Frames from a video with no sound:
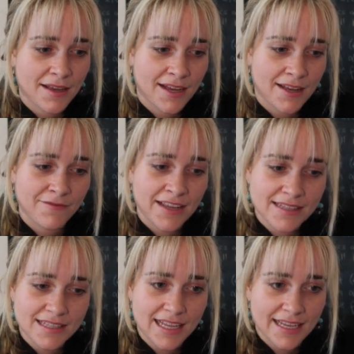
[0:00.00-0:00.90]

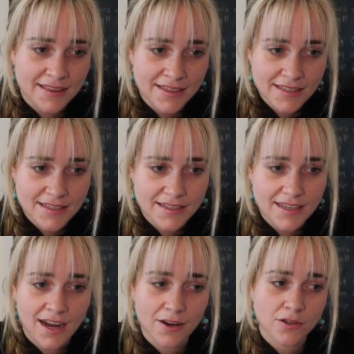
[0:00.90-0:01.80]
events like this
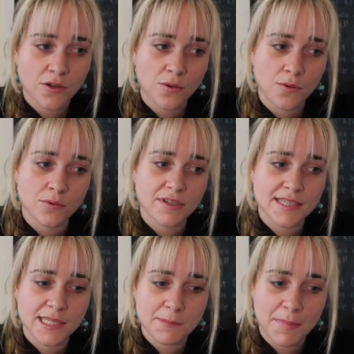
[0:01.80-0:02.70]
are called
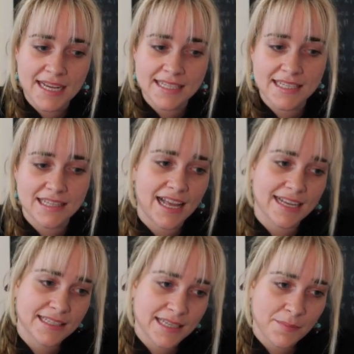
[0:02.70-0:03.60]

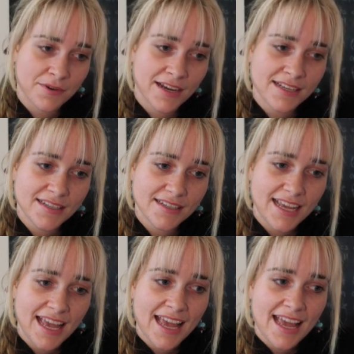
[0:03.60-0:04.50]
space-like separated,
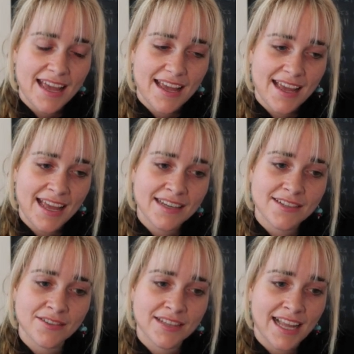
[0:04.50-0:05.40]

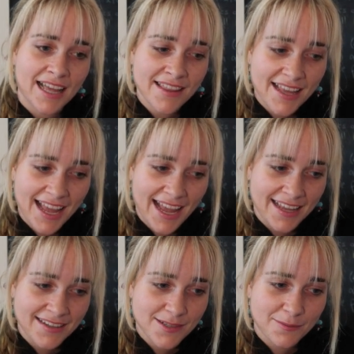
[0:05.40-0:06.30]
and on the other
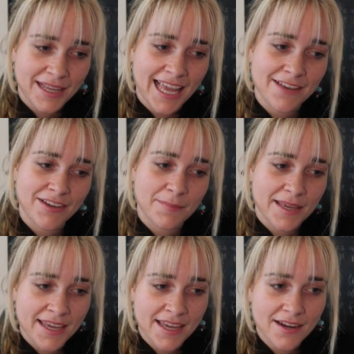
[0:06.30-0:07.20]
hand, we have up
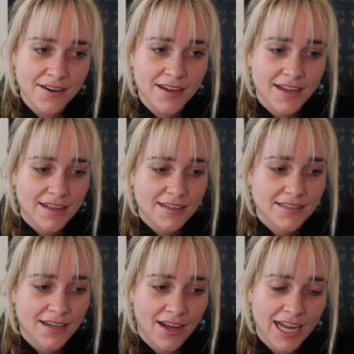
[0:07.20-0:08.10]
here
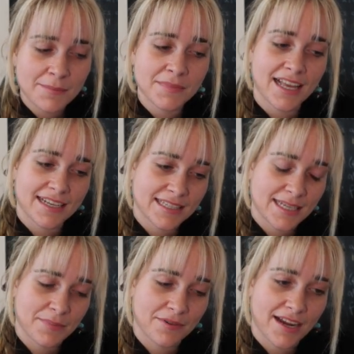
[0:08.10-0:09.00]
time-like
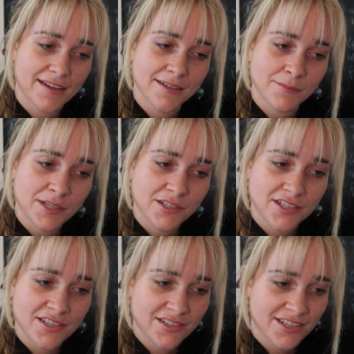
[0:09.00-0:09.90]
separated,
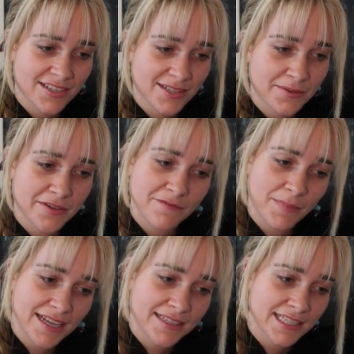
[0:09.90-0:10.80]
which is just sort of
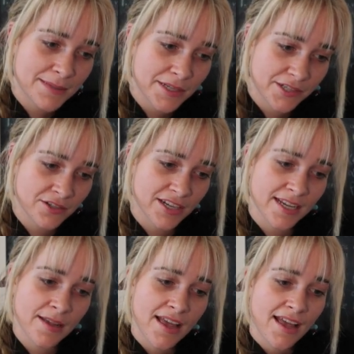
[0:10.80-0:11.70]
by
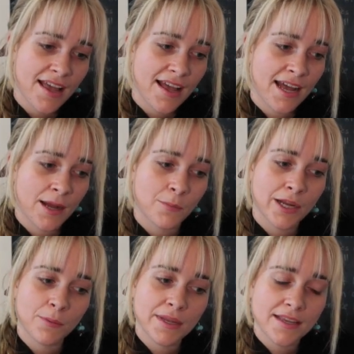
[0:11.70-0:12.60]
symmetry,
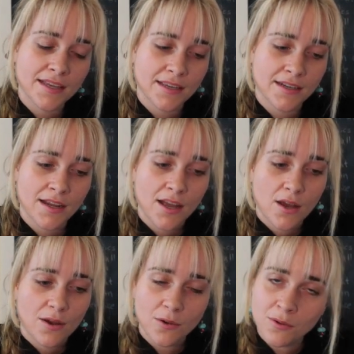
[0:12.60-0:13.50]
where we can
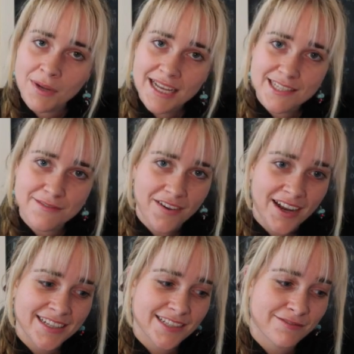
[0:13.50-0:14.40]
always
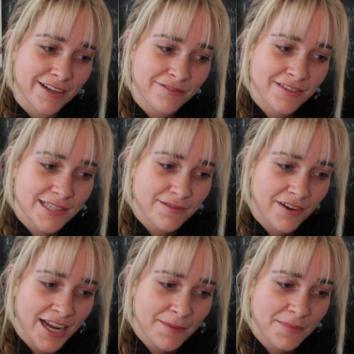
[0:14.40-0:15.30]
find a reference
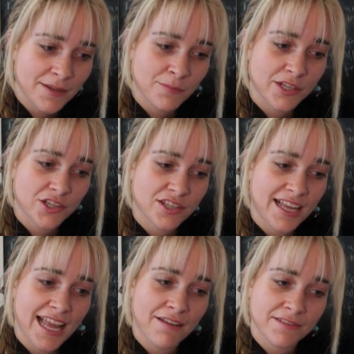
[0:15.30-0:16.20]
frame in which
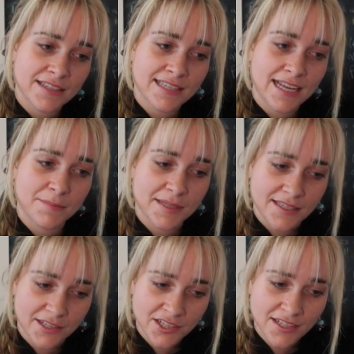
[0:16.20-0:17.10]
they have the same
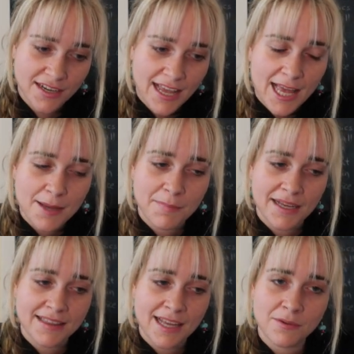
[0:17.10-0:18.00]
position,
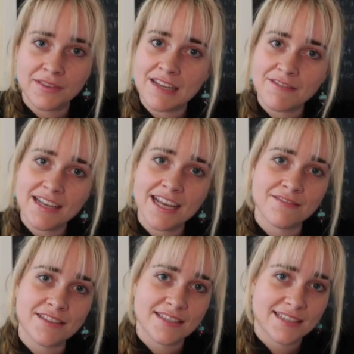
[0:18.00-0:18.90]
but they will never
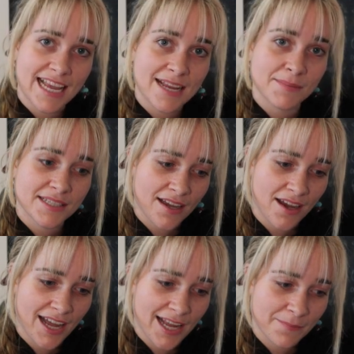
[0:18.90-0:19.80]
have the same
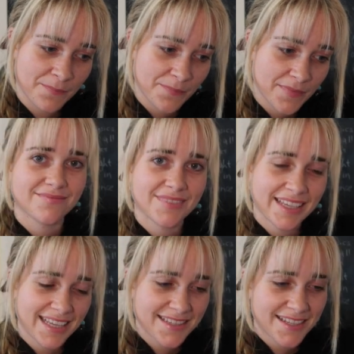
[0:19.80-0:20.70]
time.
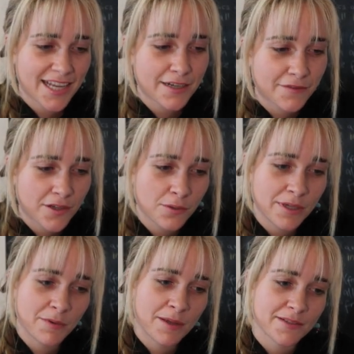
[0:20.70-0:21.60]
It gets kind of cool
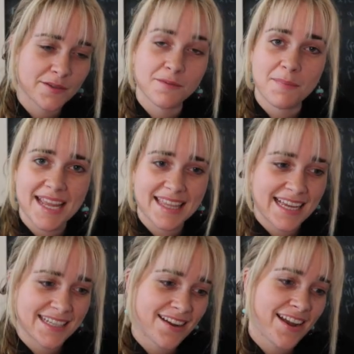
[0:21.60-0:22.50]
when we sort of make
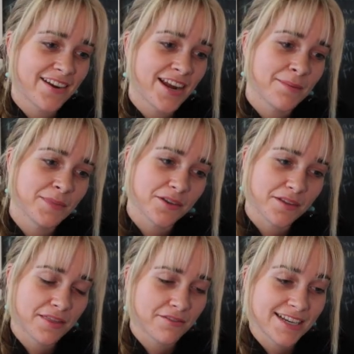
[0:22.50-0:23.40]
that diagram look
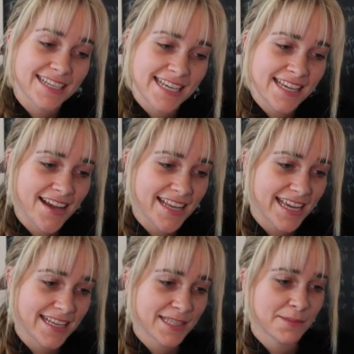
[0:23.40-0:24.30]
3D, I
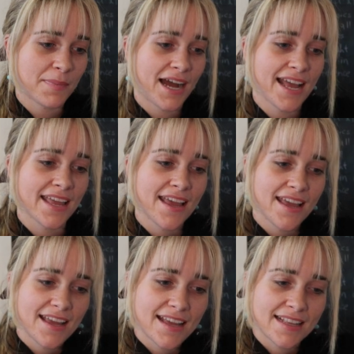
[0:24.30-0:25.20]
guess, by
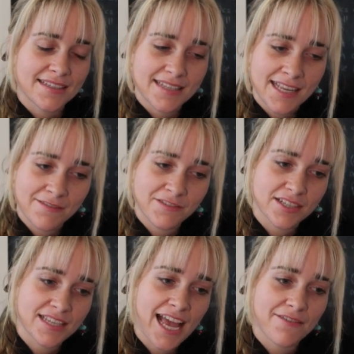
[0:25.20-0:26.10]
instead of
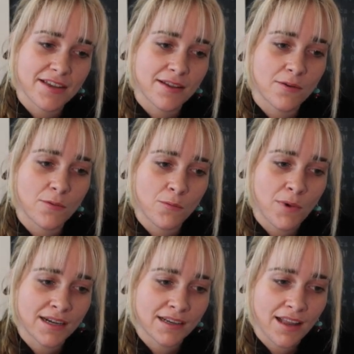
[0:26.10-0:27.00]
just having
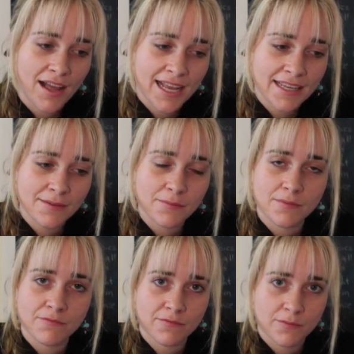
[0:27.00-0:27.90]
one line,
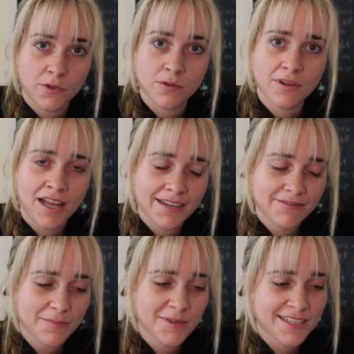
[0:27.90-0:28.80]
world line
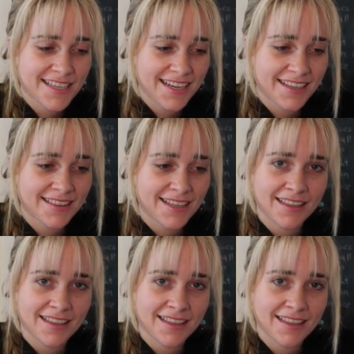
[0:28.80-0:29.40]
representing